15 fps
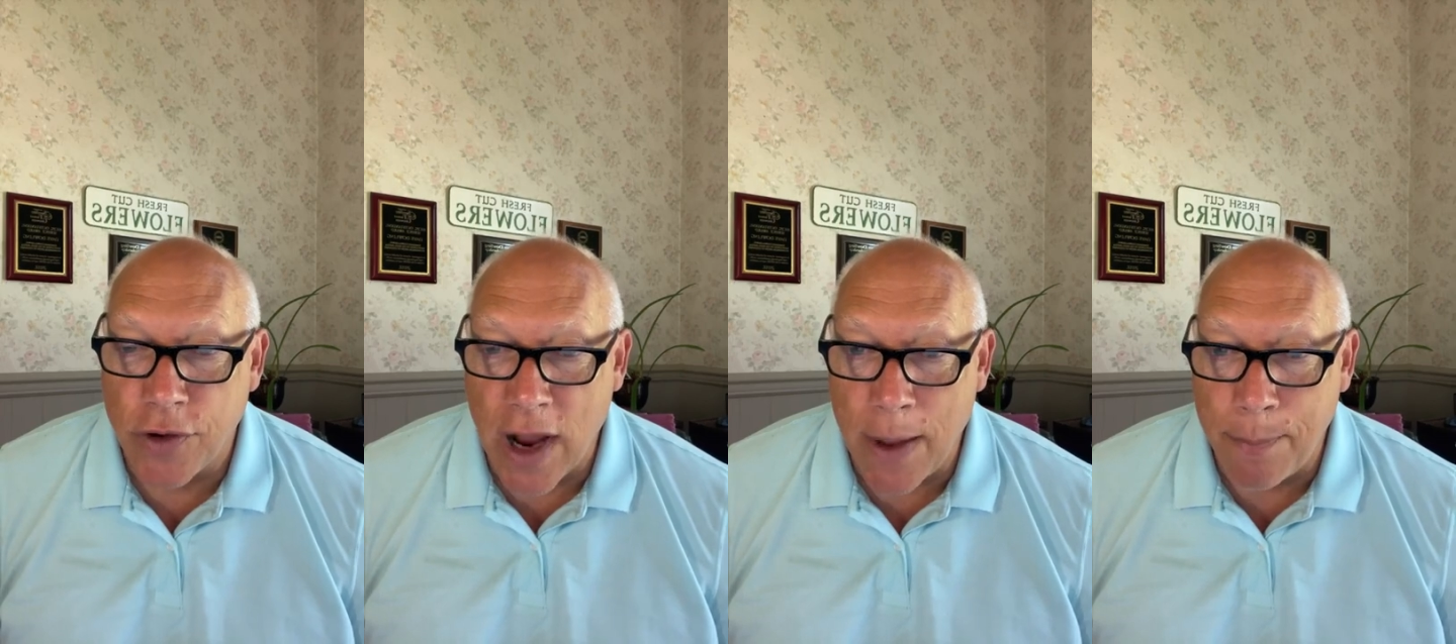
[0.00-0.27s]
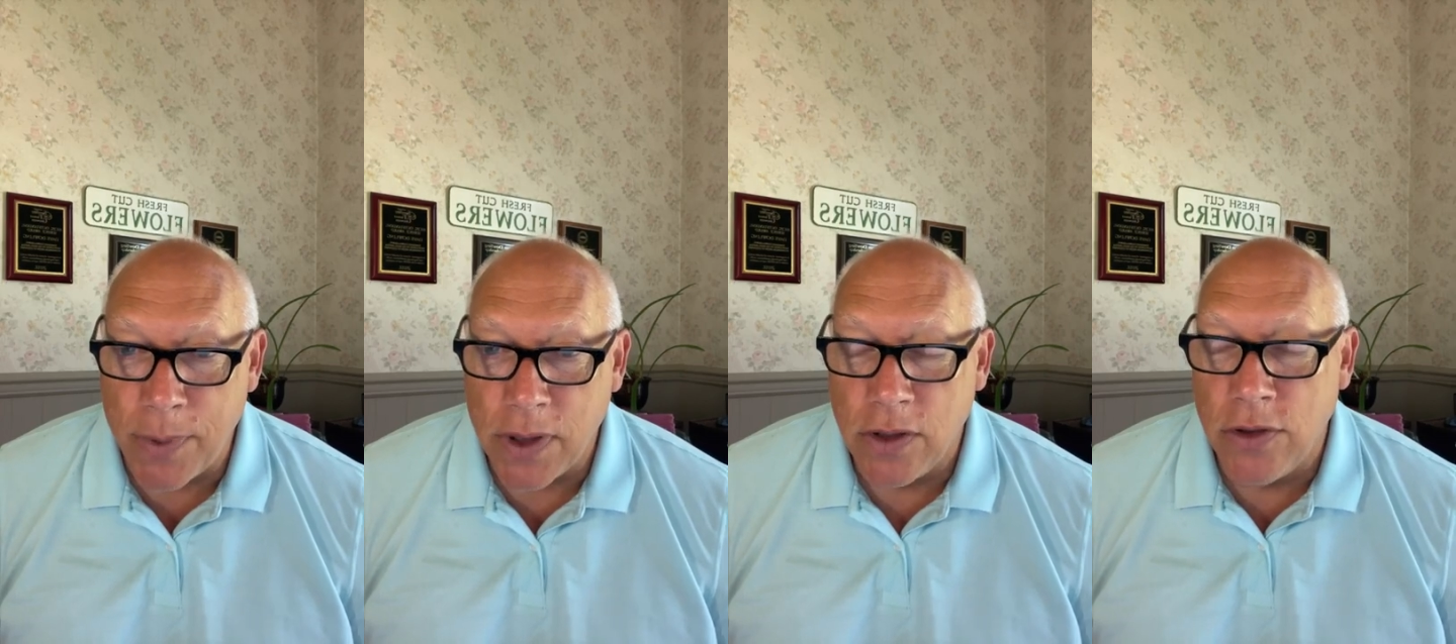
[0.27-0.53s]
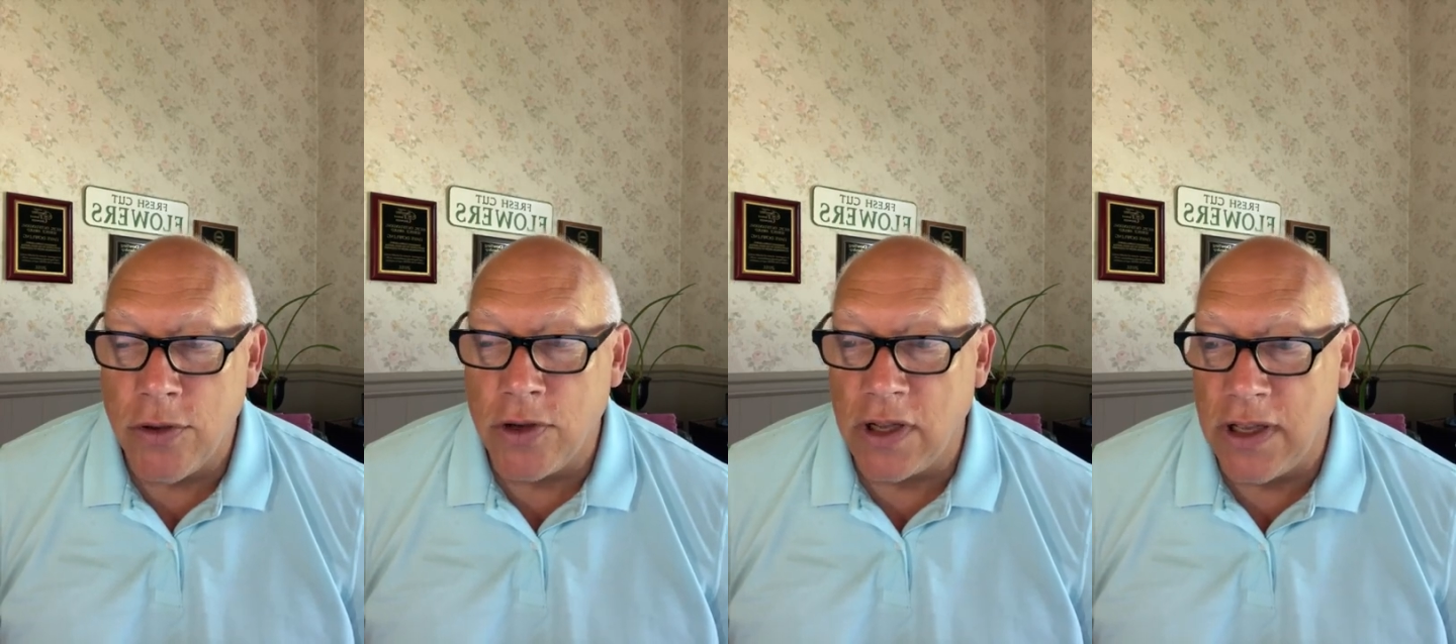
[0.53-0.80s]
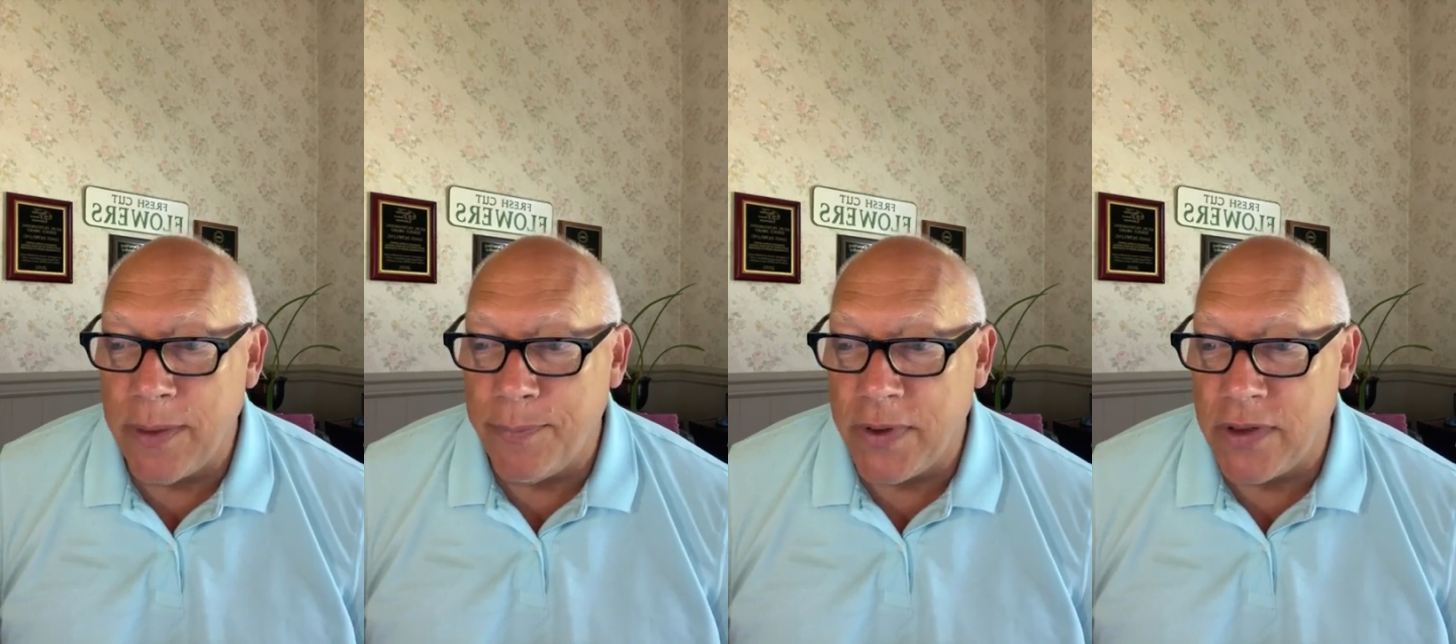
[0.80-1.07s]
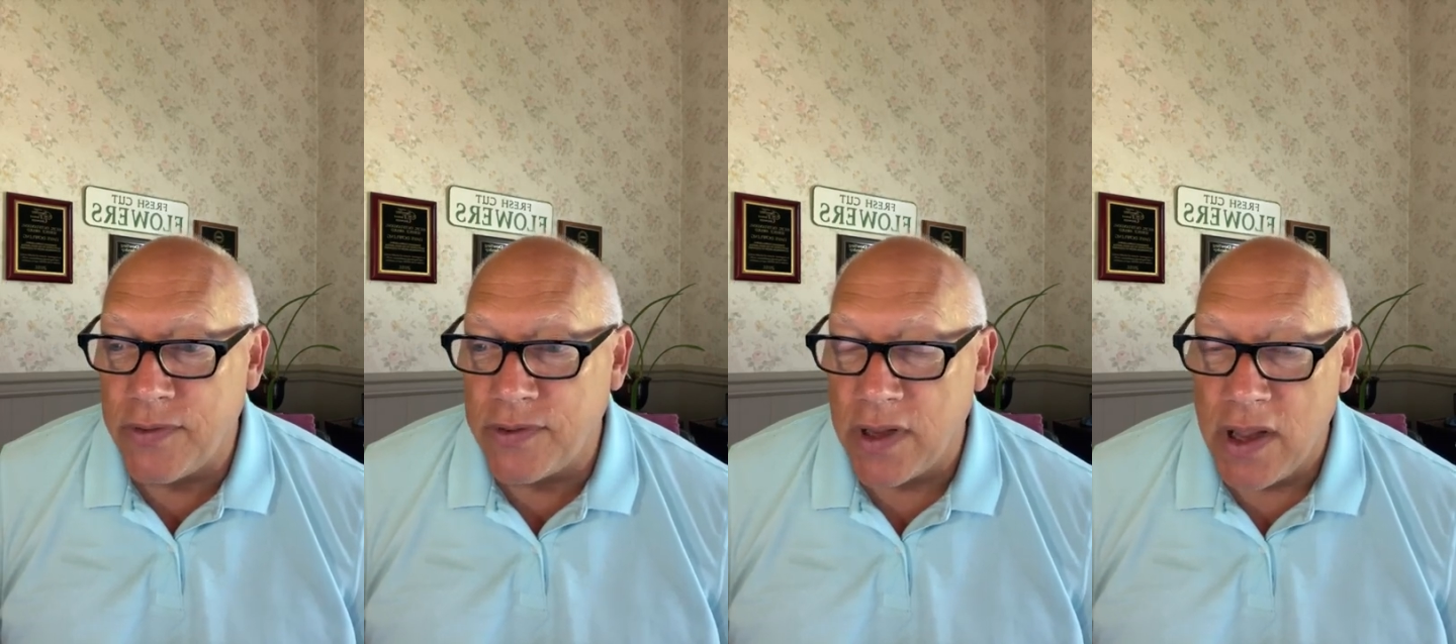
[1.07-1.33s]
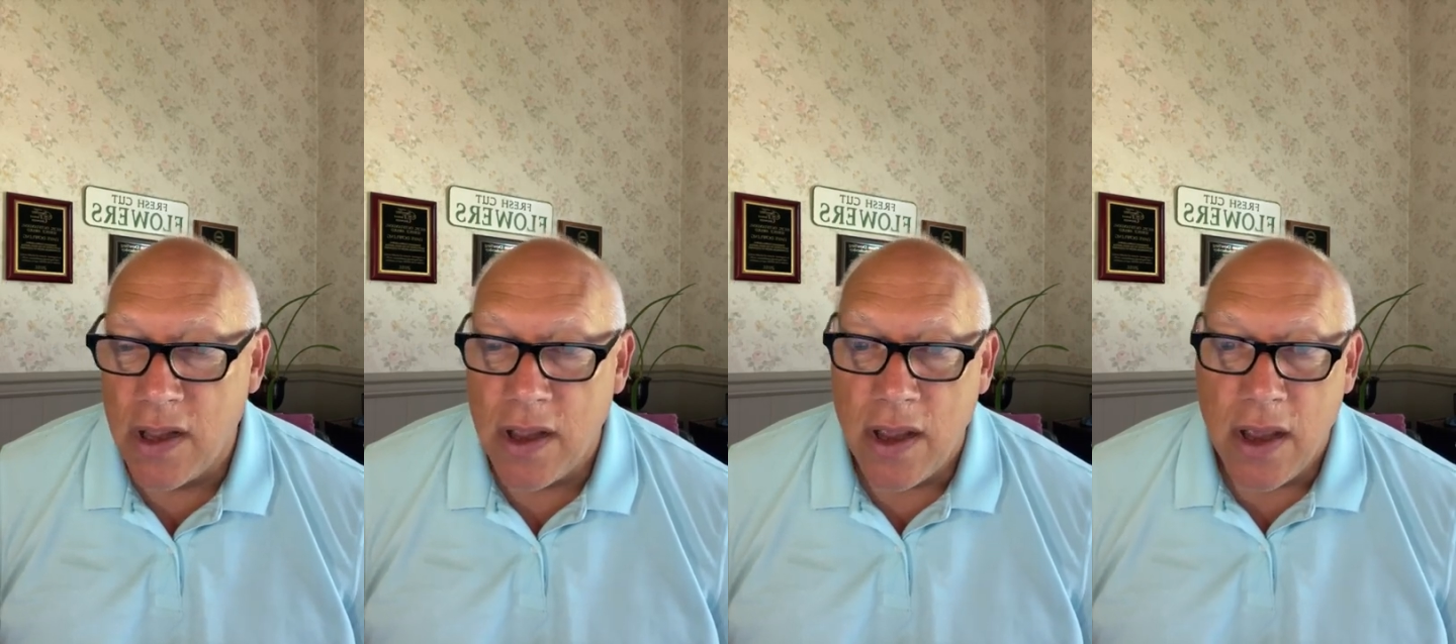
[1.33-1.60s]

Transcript: drop eucalyptus,